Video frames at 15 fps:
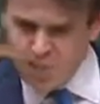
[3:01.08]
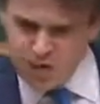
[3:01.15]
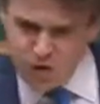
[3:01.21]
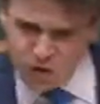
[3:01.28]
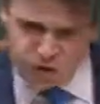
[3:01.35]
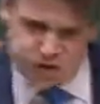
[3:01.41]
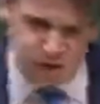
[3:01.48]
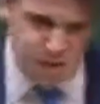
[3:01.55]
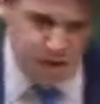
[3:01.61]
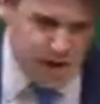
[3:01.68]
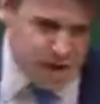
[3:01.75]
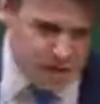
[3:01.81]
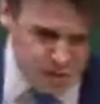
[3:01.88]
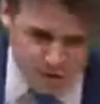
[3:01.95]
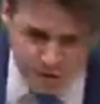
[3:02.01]
But also
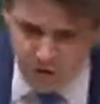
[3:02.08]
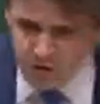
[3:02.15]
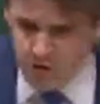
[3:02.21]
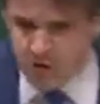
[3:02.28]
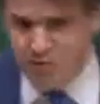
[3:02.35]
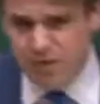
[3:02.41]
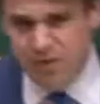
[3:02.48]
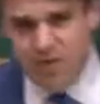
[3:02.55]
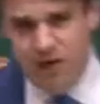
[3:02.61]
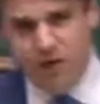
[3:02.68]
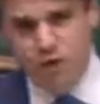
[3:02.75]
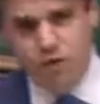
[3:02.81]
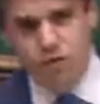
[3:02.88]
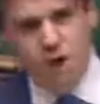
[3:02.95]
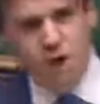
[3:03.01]
many of them feel that have been
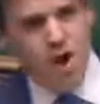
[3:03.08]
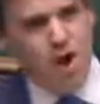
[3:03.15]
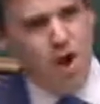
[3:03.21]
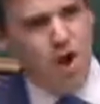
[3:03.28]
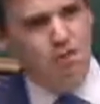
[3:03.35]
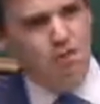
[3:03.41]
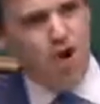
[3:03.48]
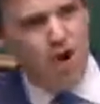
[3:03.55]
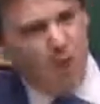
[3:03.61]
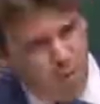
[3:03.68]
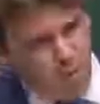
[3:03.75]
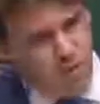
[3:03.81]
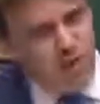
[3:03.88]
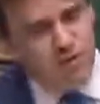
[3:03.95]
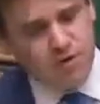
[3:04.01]
failed over a
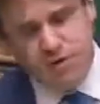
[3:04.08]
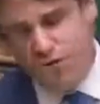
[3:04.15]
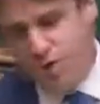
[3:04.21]
long period